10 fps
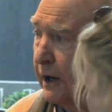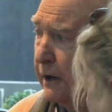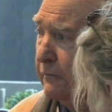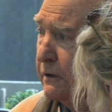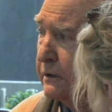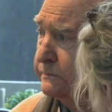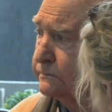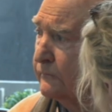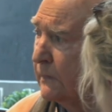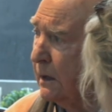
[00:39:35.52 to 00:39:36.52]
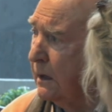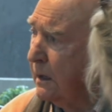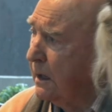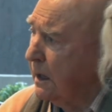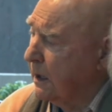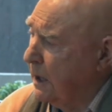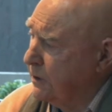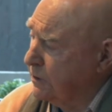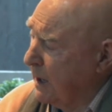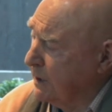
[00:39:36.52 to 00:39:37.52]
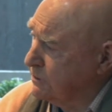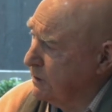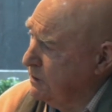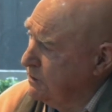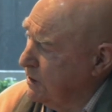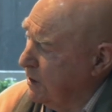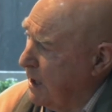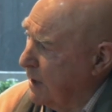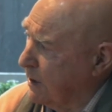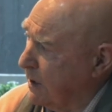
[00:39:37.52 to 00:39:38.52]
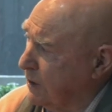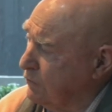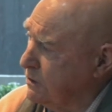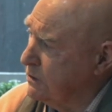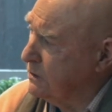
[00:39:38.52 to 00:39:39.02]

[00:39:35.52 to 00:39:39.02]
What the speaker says: You know, no. Can you find a static point where this is where I begin?